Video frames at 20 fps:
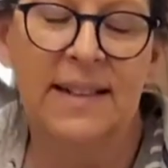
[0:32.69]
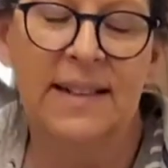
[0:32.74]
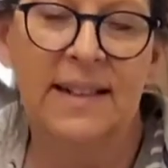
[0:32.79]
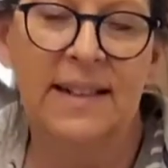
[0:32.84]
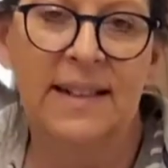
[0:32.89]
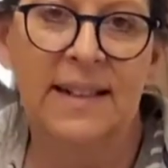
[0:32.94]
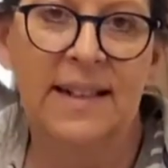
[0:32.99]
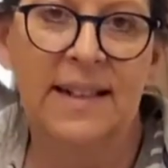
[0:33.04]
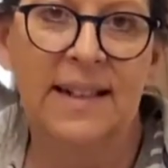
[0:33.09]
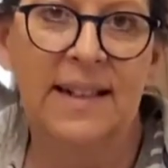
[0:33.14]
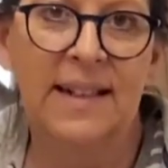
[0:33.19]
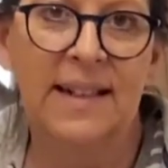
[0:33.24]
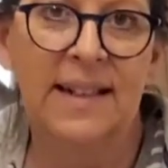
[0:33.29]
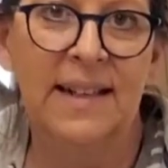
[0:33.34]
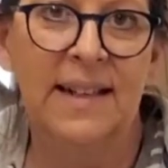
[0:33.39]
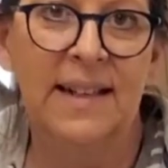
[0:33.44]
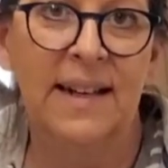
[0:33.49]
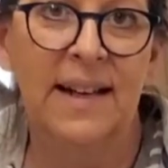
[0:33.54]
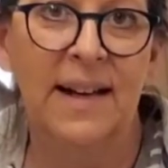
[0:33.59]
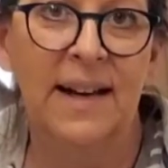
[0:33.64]
knitting
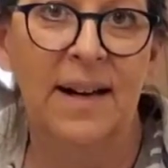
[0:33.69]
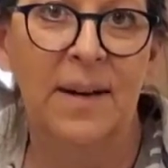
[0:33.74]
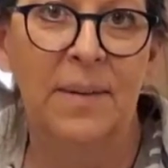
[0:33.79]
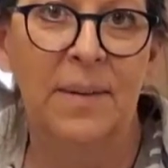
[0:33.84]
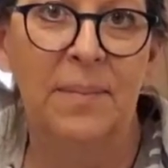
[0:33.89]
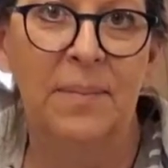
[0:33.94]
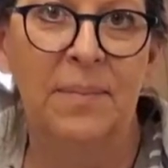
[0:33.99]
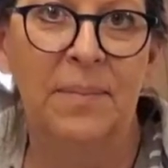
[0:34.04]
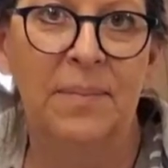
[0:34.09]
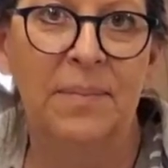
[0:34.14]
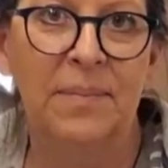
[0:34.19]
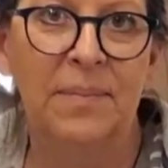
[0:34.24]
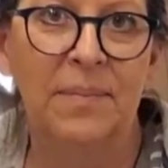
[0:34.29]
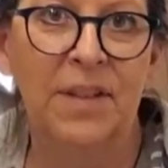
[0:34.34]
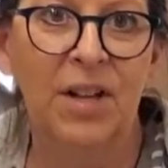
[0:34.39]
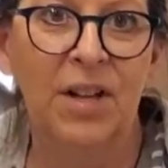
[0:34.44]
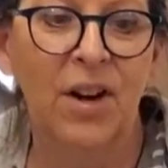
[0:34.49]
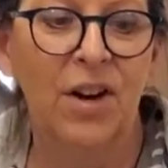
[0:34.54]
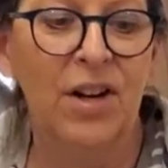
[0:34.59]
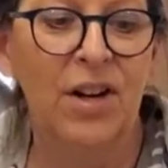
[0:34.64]

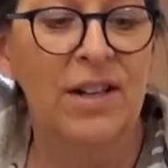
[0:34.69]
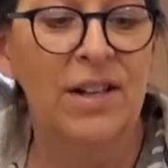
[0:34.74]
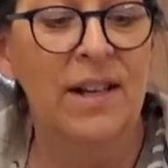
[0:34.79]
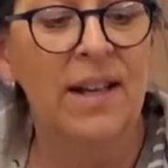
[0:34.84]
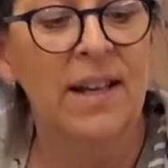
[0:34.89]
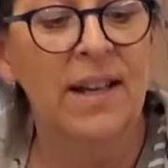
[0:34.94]
yarn.